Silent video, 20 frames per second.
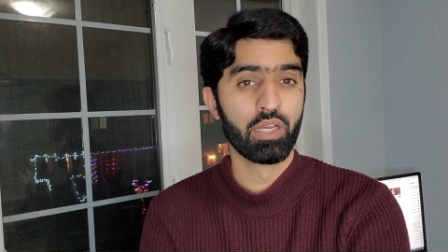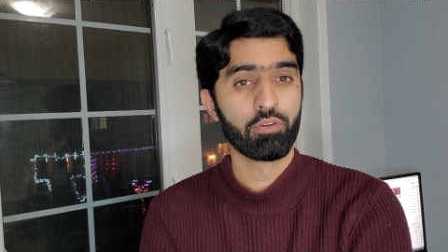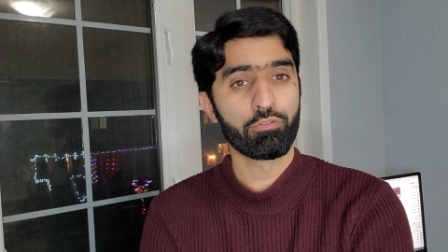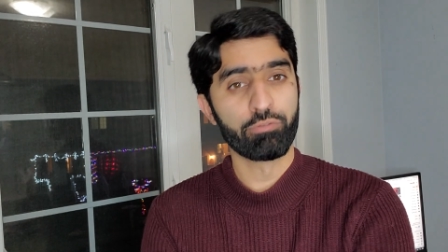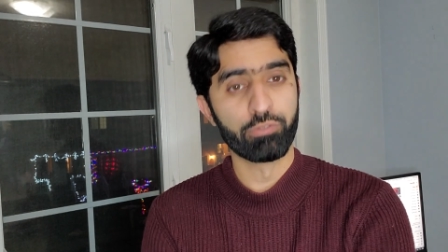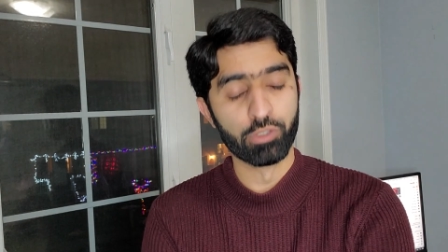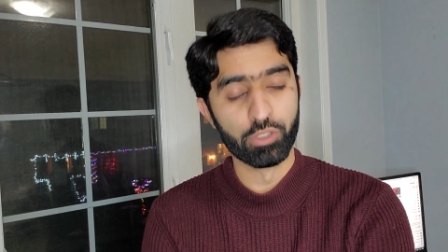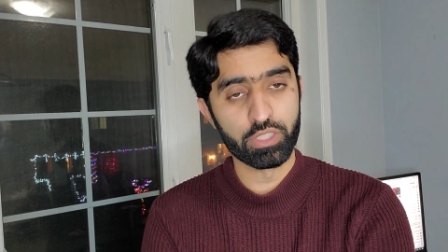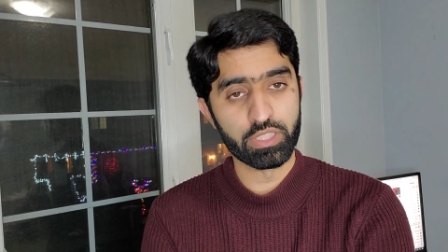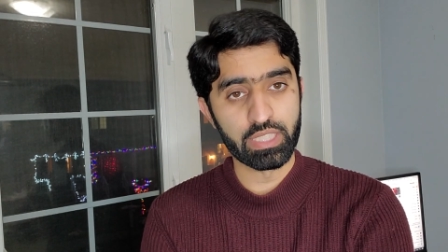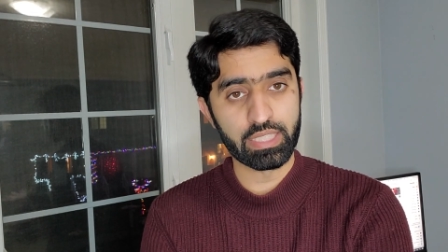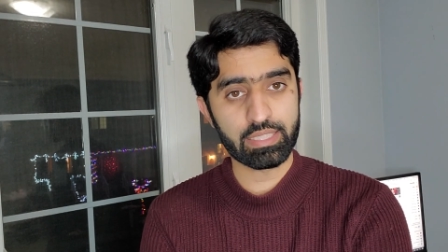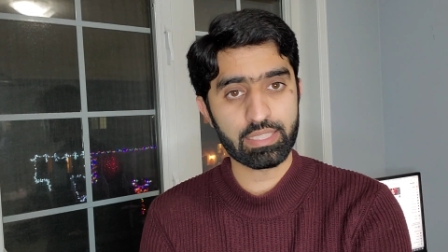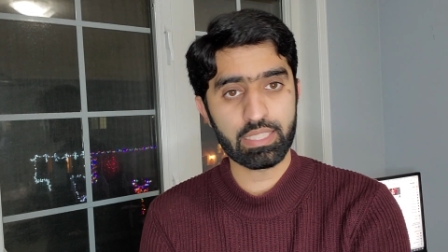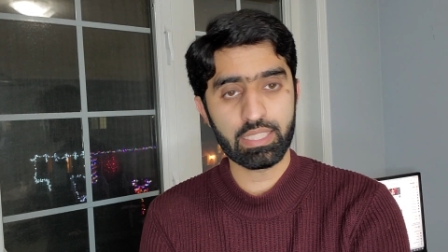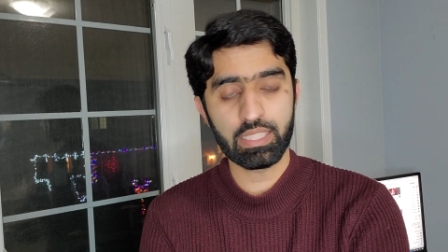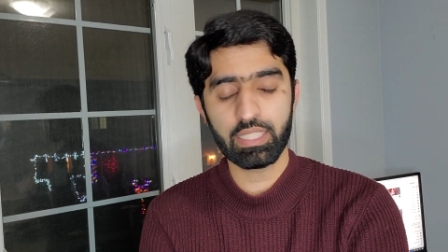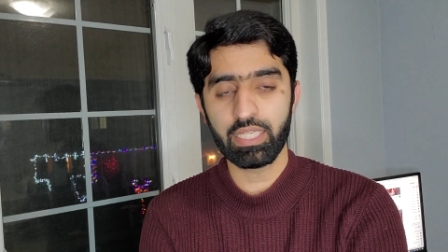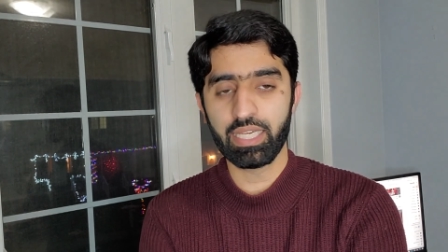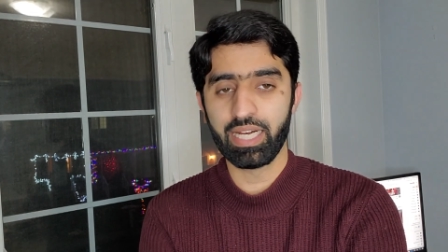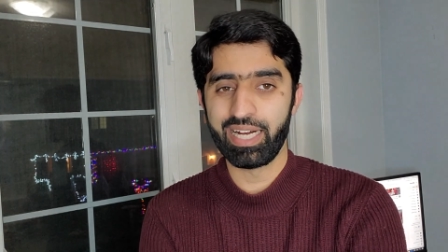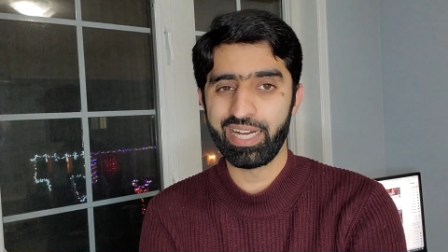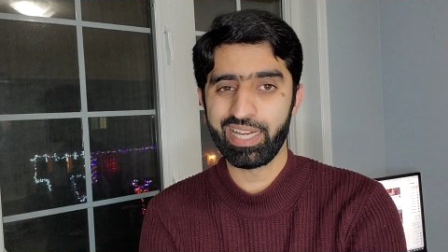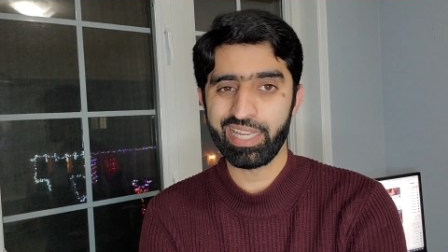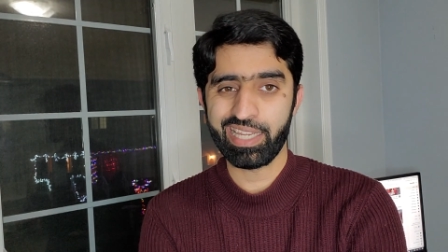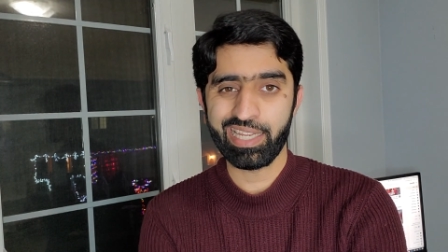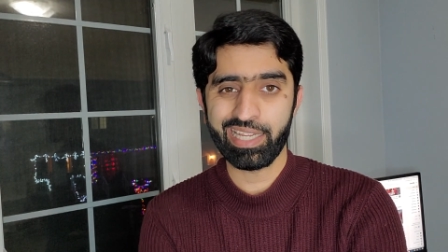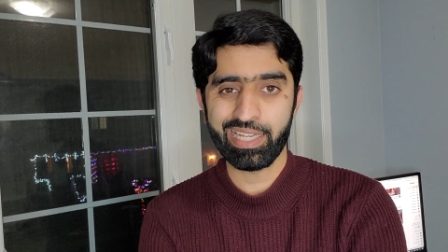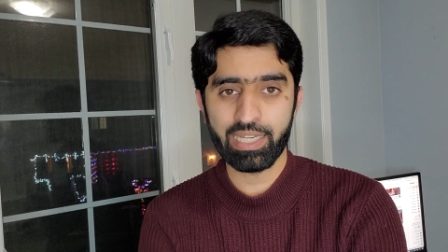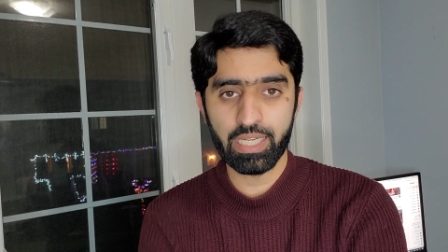460,
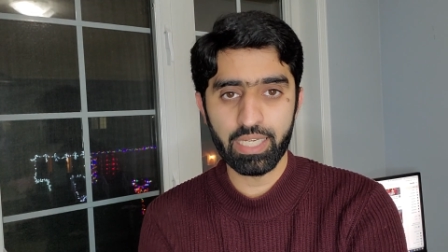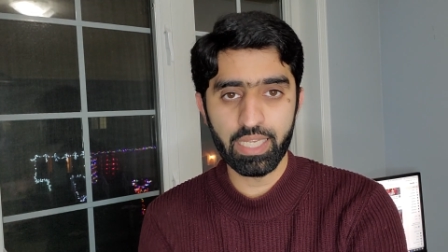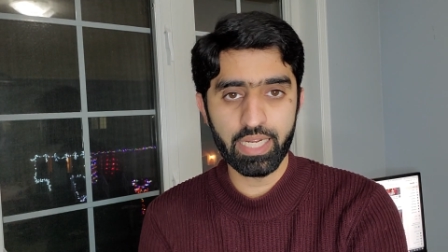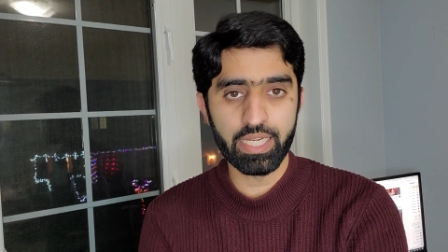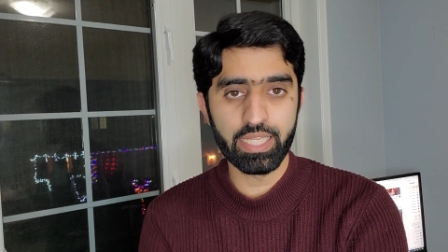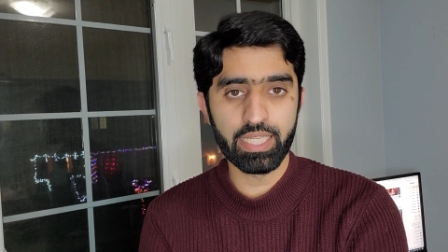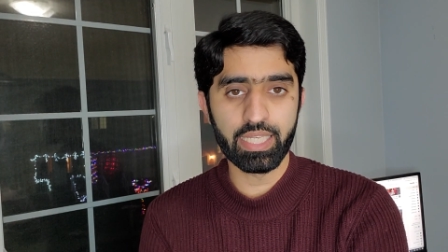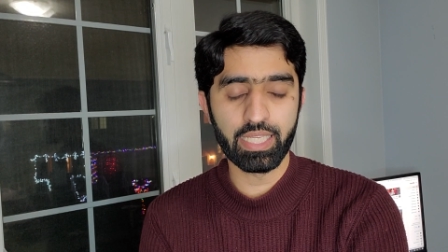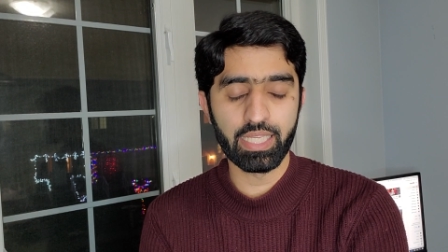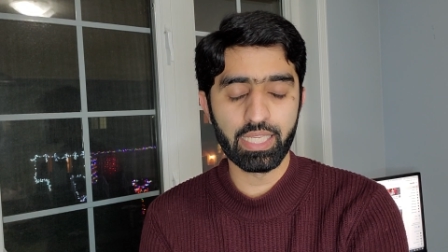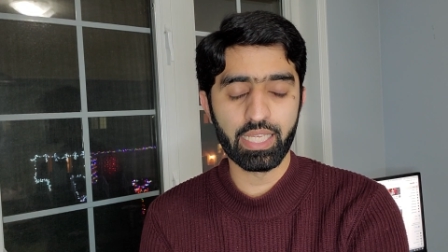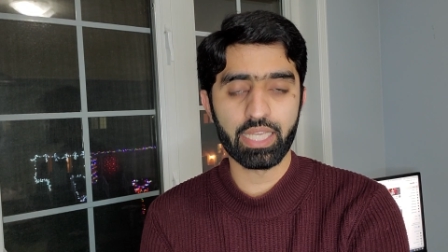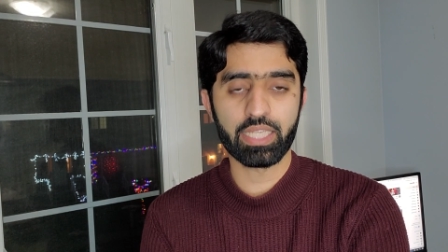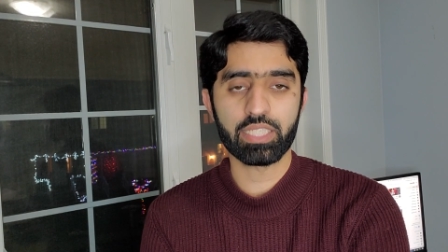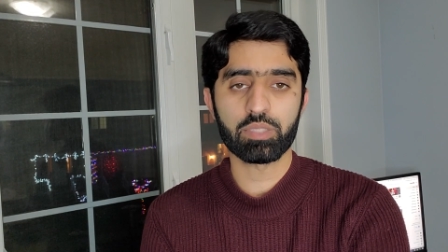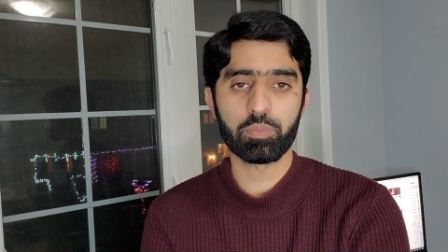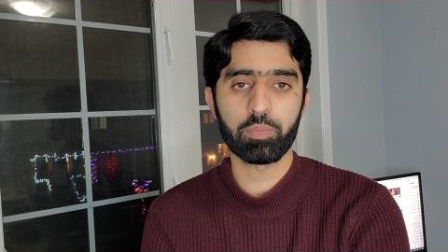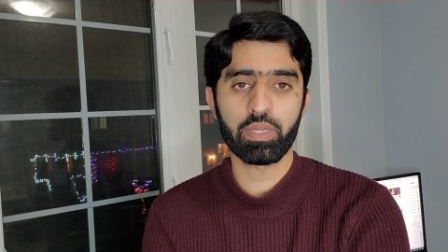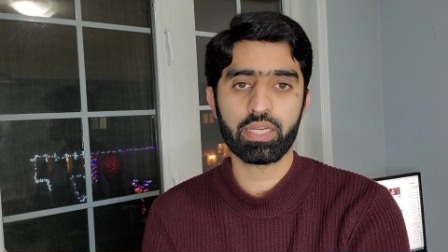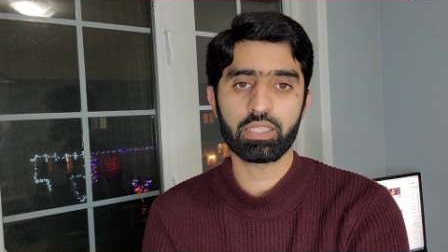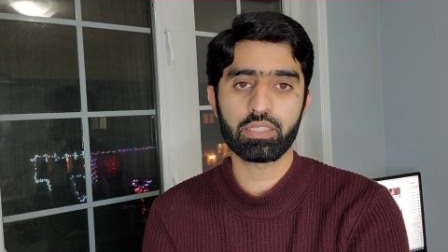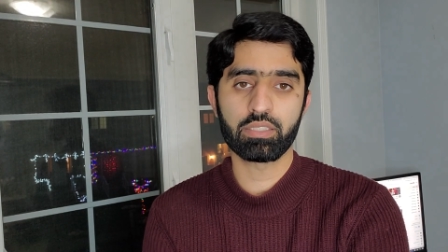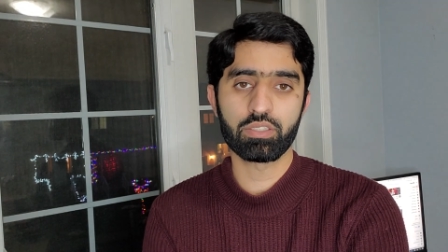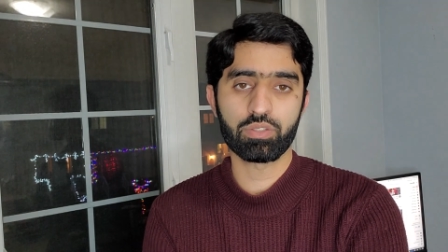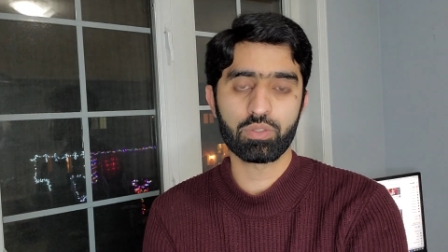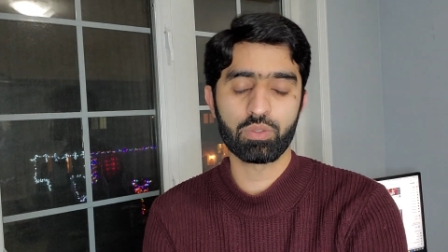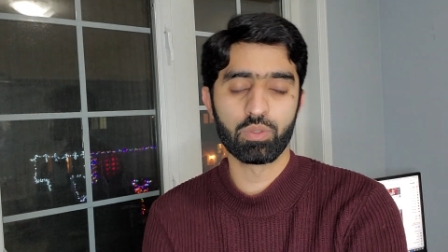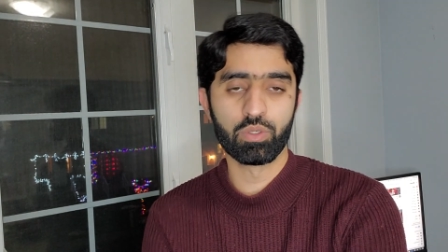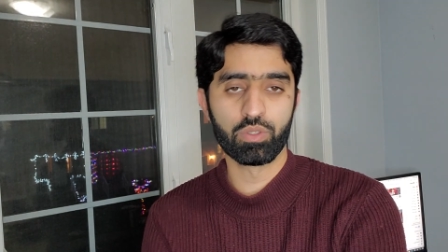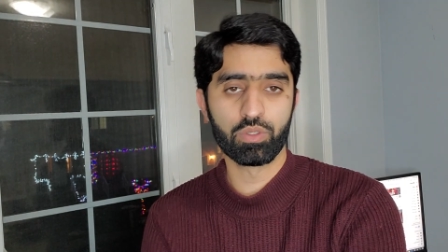I clearly expect the
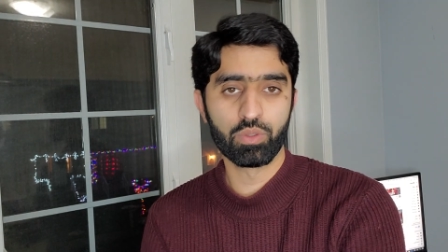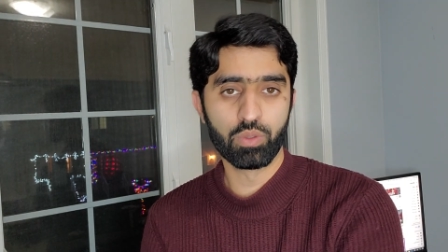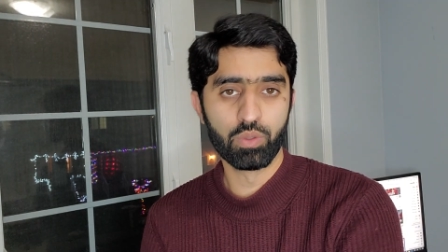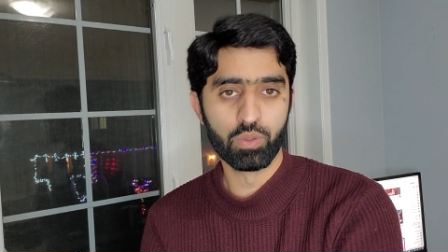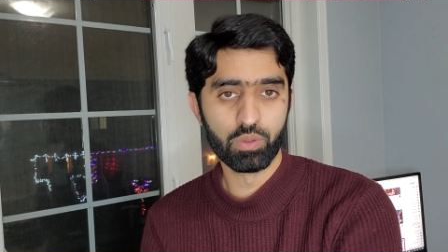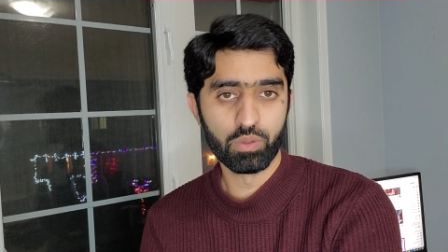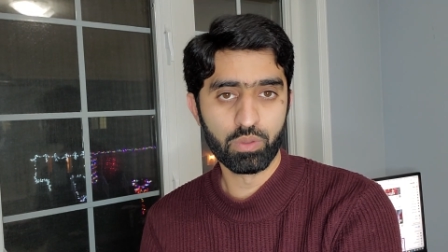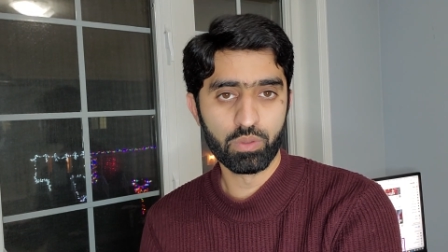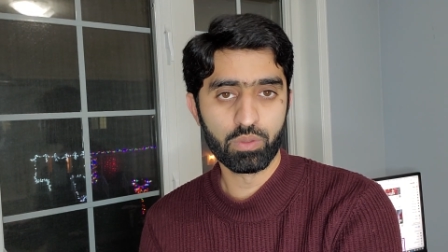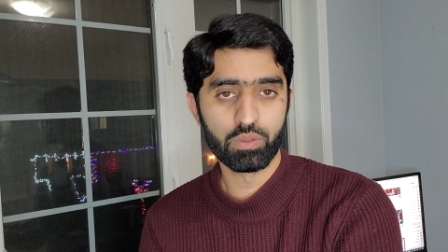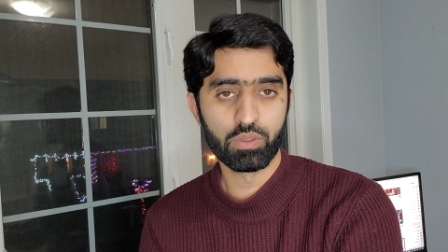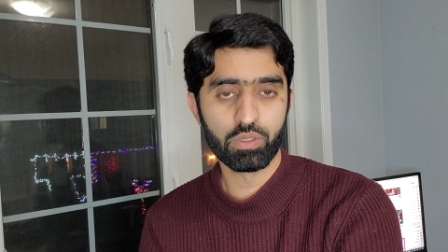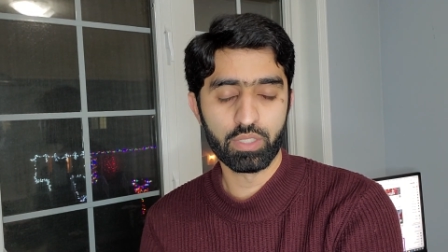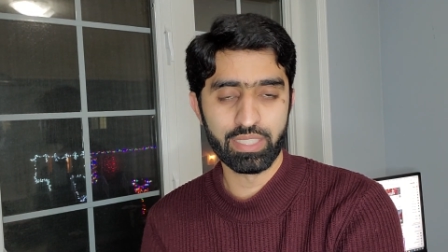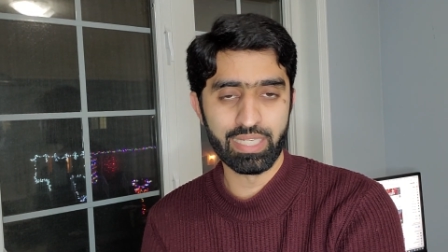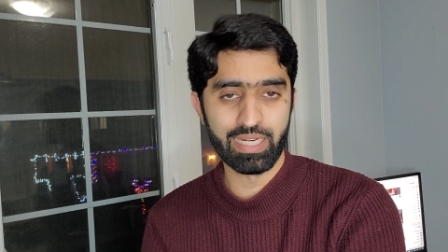score to go